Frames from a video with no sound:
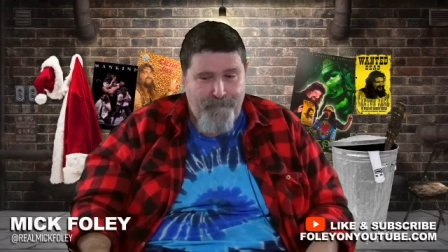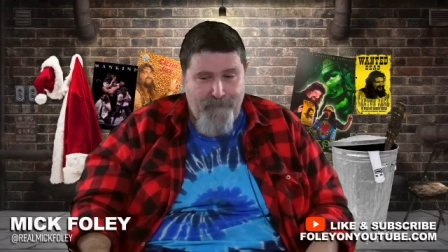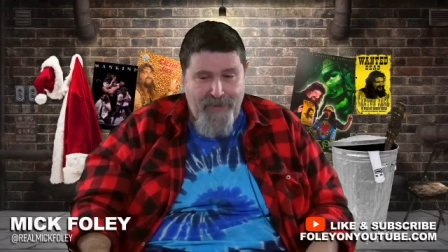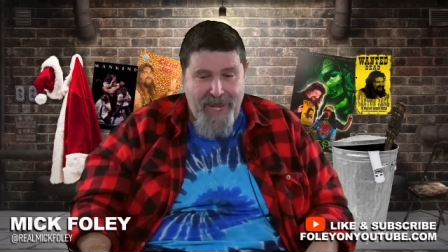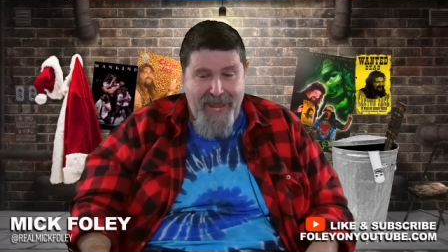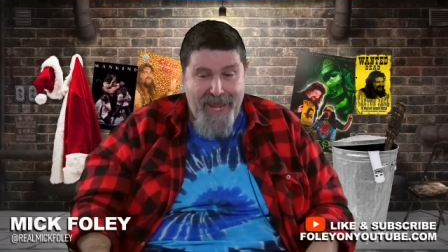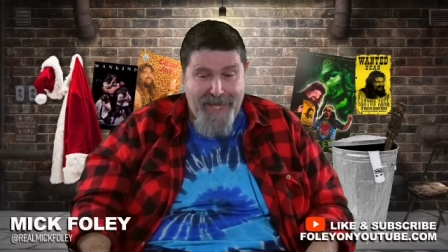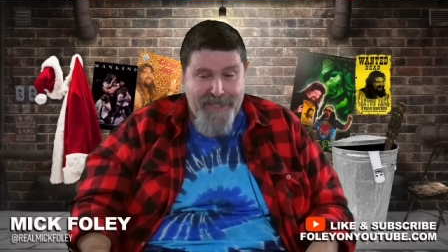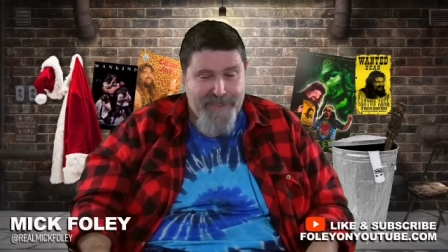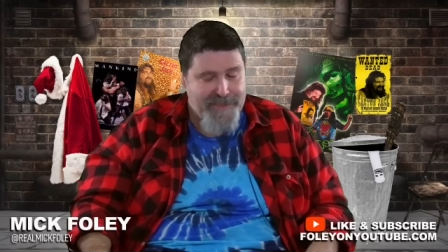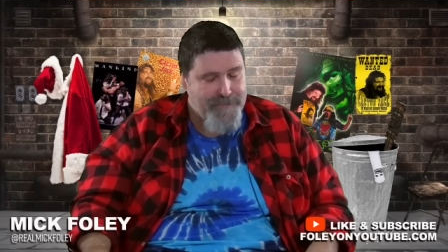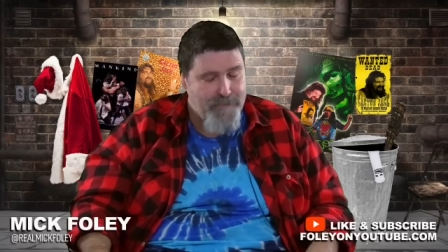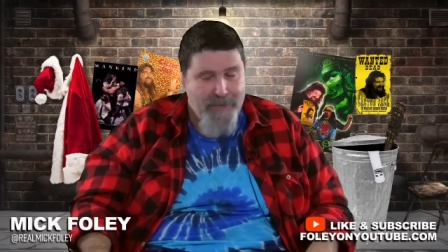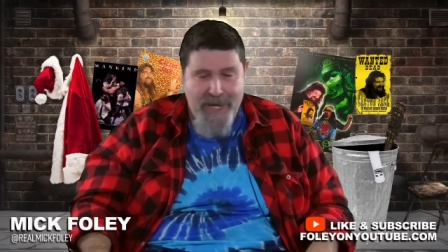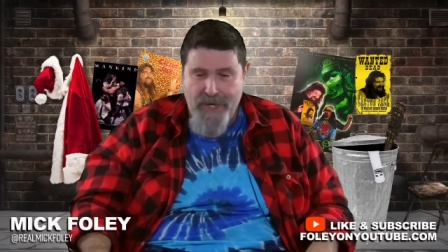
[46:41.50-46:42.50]
and he's
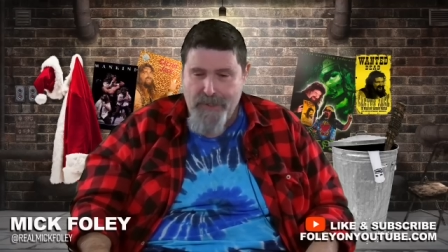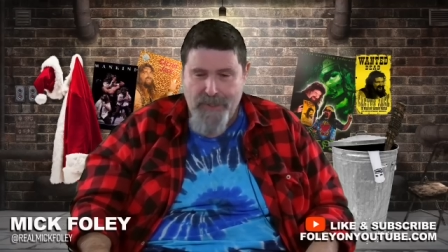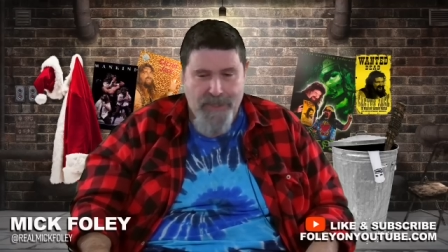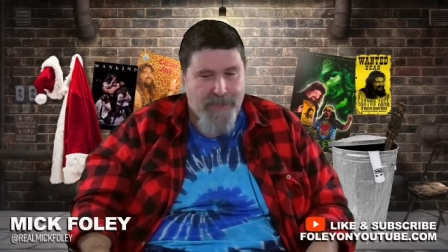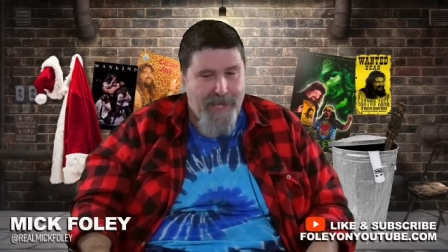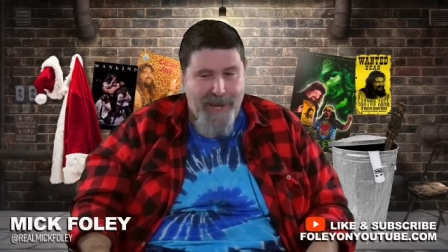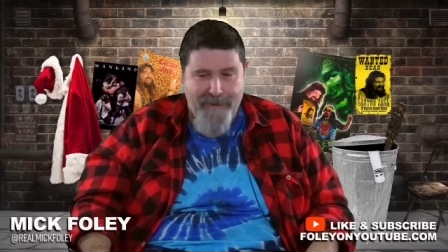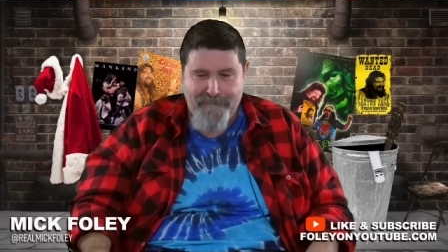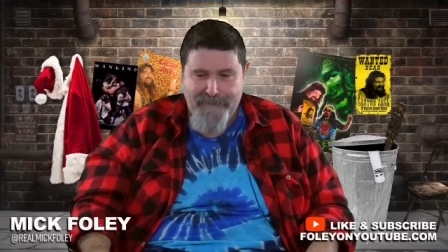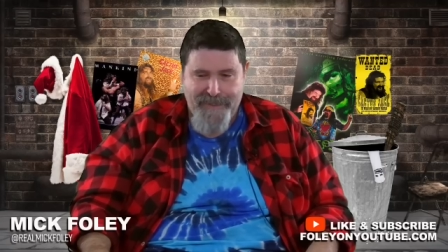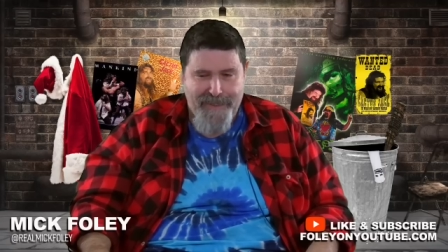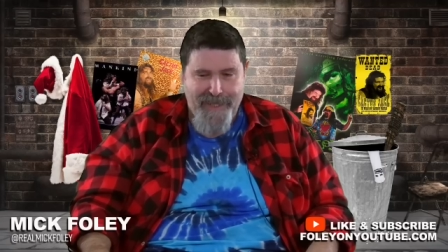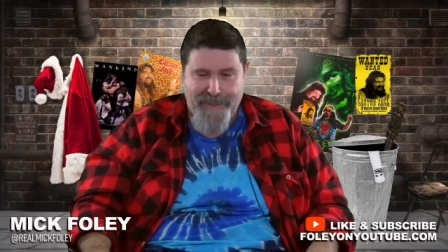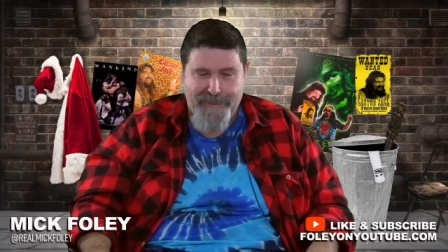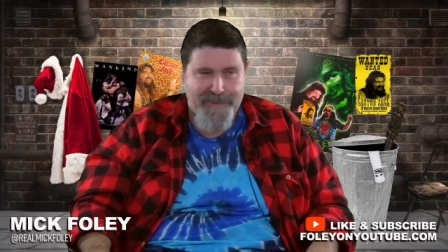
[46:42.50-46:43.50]
bigger than life. He's
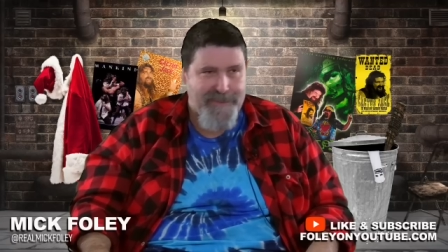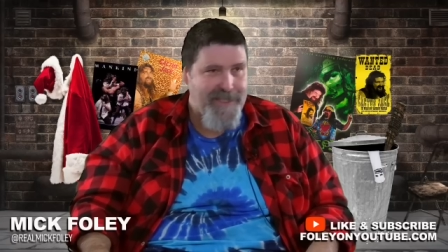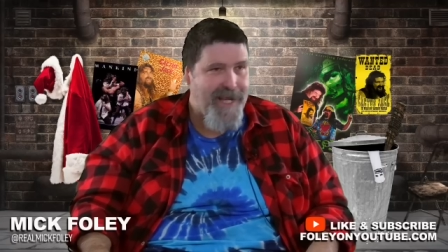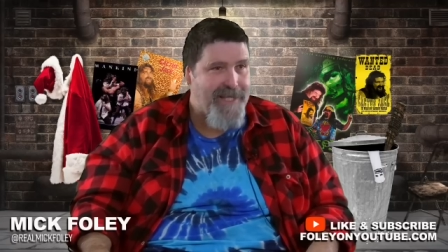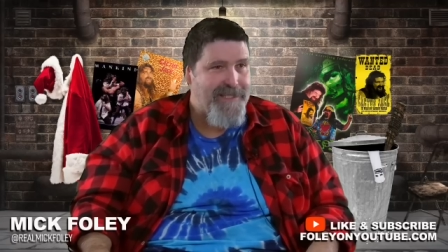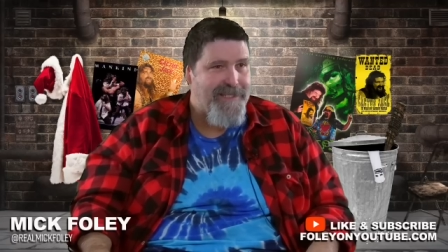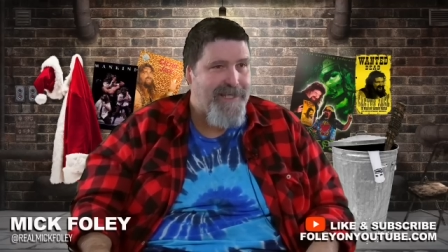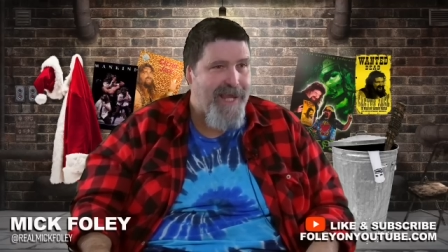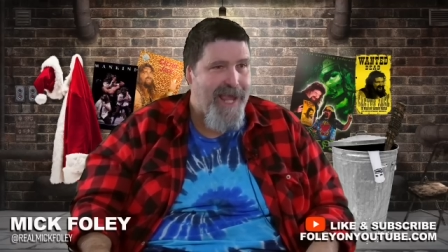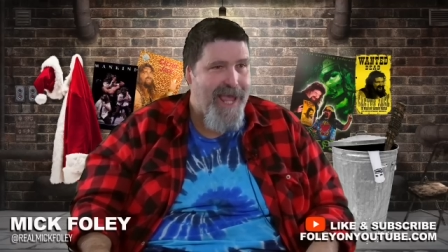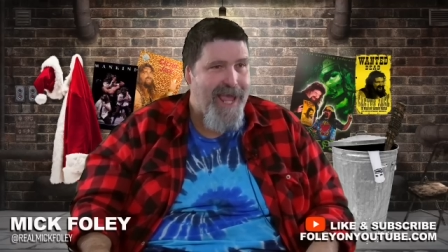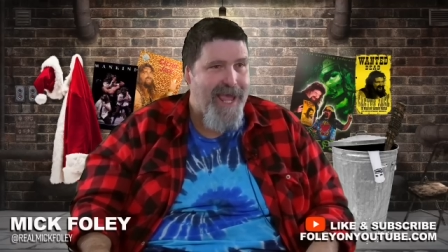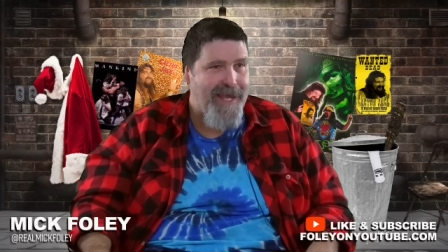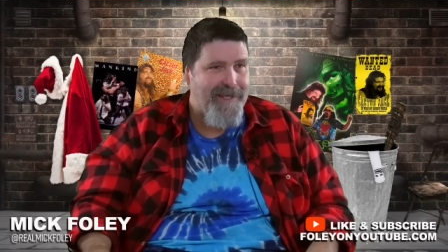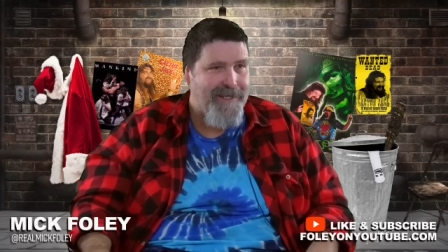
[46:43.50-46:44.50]
got Stetson
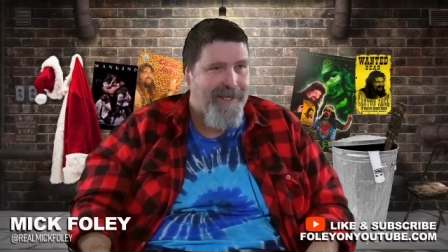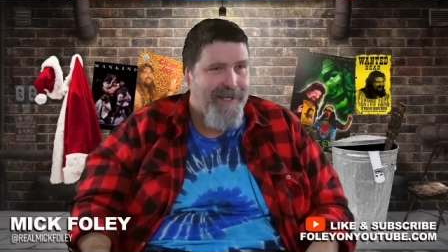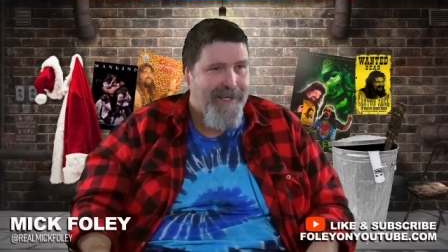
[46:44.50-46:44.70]
hat.